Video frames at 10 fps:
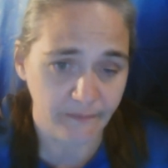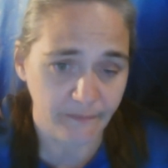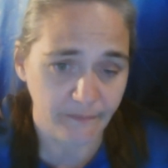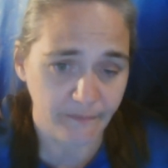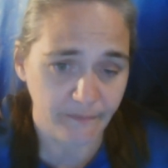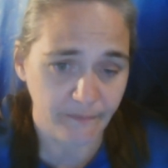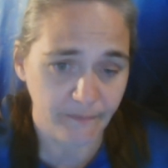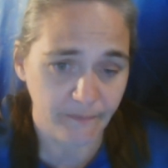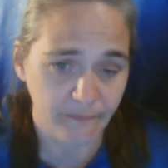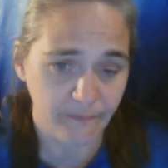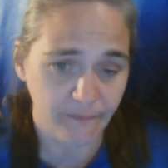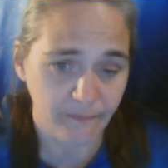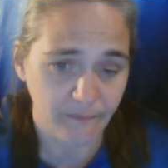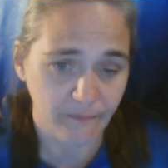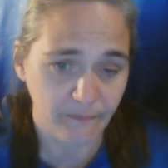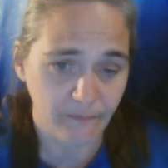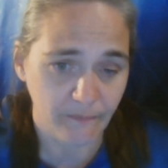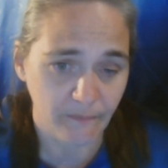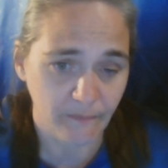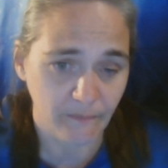
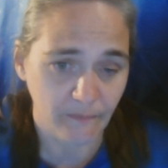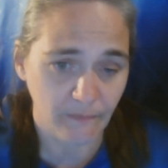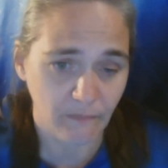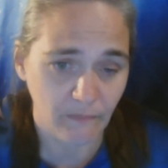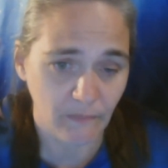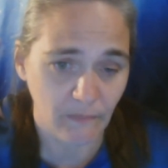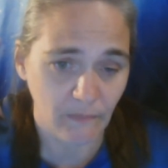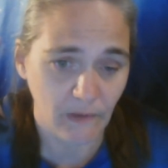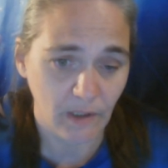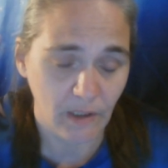Nobody speaks.